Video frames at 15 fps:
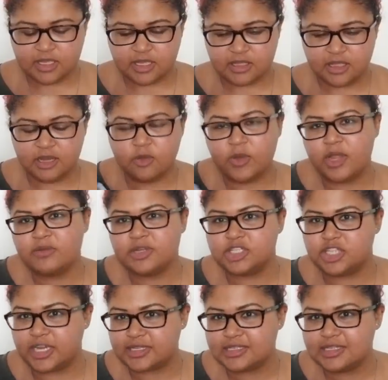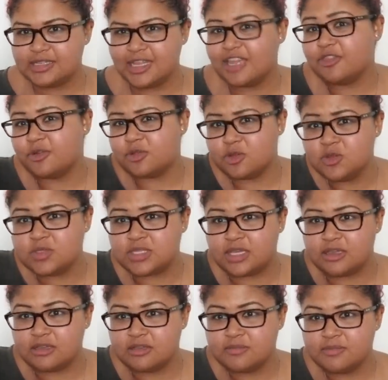in a way rejected like they're
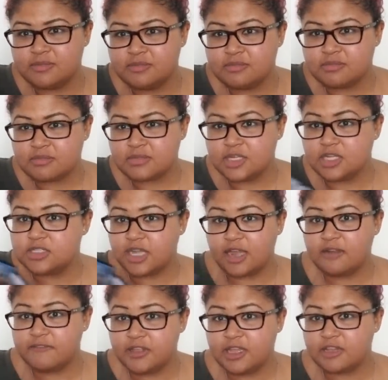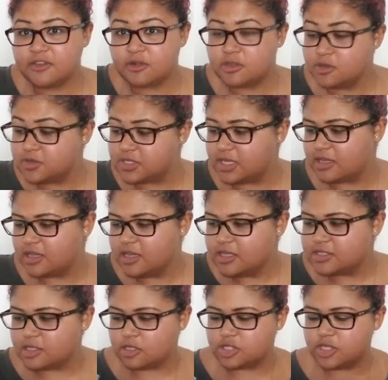losing they're tired of feeling like they're losing
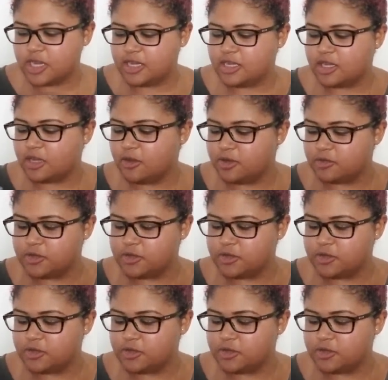so they're trying to go and